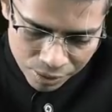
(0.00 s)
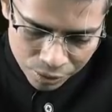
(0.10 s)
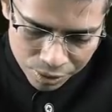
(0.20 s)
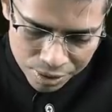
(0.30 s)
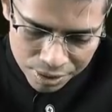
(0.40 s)

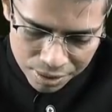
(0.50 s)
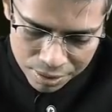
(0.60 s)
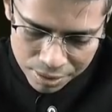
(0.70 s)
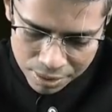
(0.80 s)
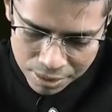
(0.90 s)
So this
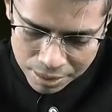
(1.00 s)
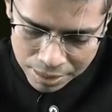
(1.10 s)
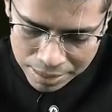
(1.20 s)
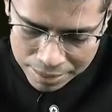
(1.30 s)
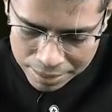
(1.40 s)
is
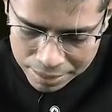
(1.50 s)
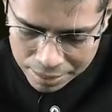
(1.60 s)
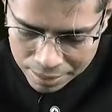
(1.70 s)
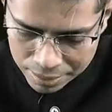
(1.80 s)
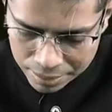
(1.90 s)
collecting
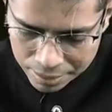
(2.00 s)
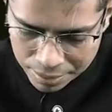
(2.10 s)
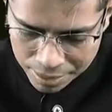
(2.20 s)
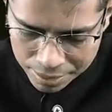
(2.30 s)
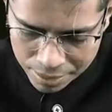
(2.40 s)
duct,
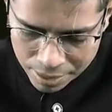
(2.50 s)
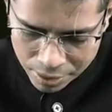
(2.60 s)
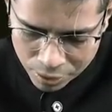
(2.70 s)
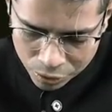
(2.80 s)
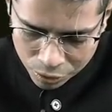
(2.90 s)
right?
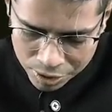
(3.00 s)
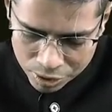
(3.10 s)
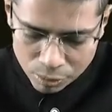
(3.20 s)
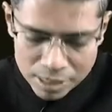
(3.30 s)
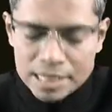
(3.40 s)
So
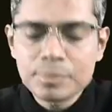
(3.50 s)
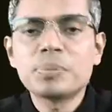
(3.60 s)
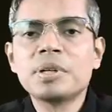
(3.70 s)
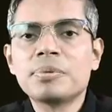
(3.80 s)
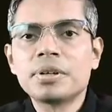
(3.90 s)
this is one type
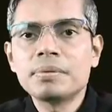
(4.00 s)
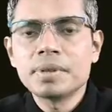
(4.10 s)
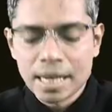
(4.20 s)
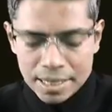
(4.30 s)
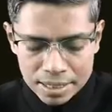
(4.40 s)
of
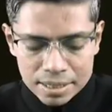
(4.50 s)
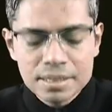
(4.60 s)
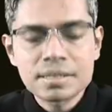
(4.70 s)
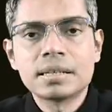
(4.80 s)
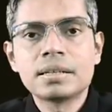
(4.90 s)
nephron. I can
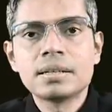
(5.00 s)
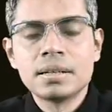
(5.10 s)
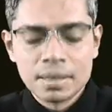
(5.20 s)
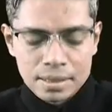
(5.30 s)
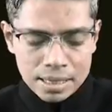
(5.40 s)
understand
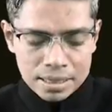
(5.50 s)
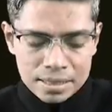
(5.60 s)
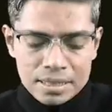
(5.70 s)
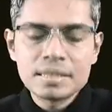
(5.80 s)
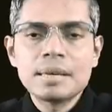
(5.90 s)

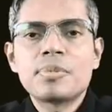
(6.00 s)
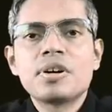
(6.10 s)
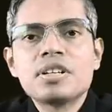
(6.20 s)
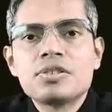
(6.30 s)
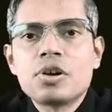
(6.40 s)
that this
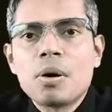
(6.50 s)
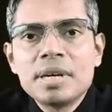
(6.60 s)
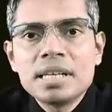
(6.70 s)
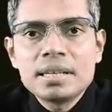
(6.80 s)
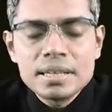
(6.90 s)
nephron is
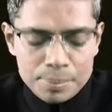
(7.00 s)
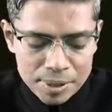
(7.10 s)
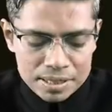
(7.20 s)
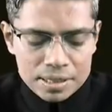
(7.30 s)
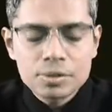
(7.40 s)
dominantly
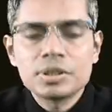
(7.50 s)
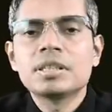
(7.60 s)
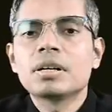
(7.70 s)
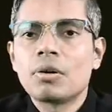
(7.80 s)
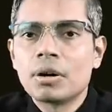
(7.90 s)
present
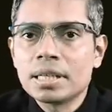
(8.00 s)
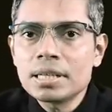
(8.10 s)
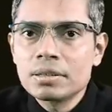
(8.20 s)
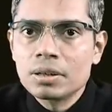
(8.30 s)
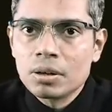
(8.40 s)
within the
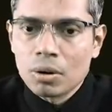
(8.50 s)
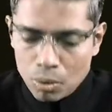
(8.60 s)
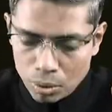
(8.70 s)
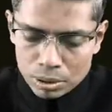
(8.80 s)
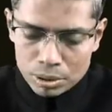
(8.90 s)
cortex,
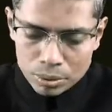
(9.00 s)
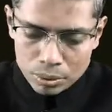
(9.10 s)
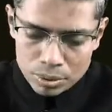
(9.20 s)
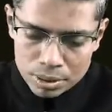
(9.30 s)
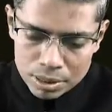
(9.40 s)

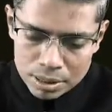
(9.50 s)
although